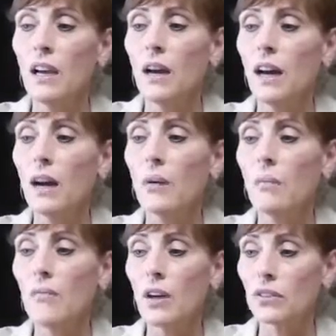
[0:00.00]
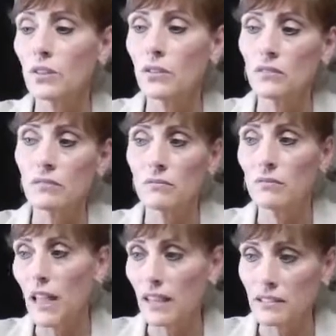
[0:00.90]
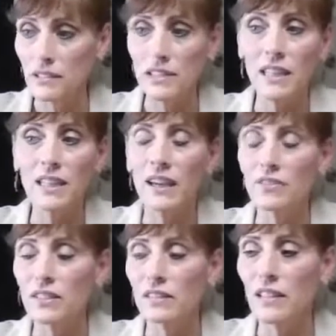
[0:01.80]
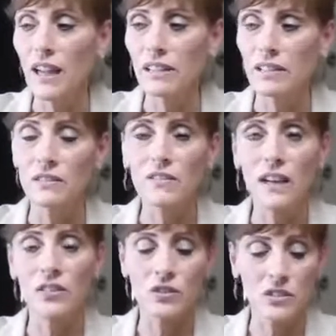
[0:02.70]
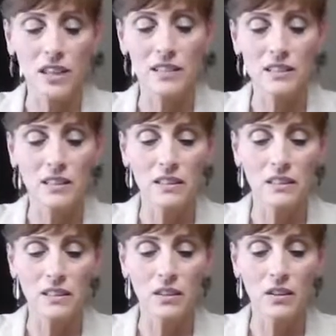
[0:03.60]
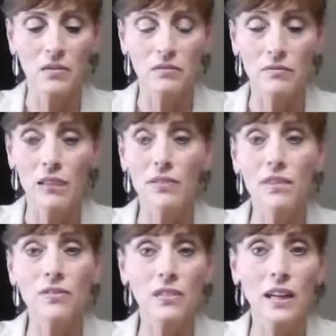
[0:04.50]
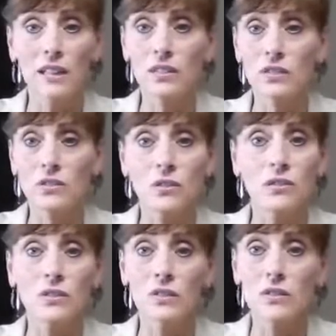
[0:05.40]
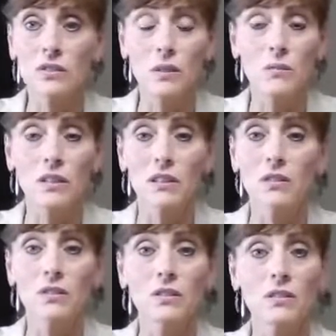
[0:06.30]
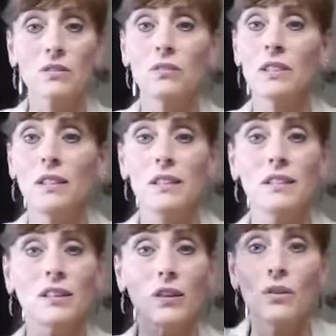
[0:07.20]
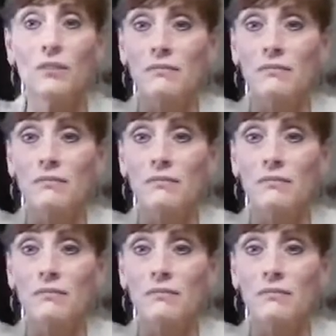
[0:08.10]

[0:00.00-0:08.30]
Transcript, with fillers: Um, also, act, staying active, active, exercising. You know, even if you're 90 years old, you can do something. You can do, you know,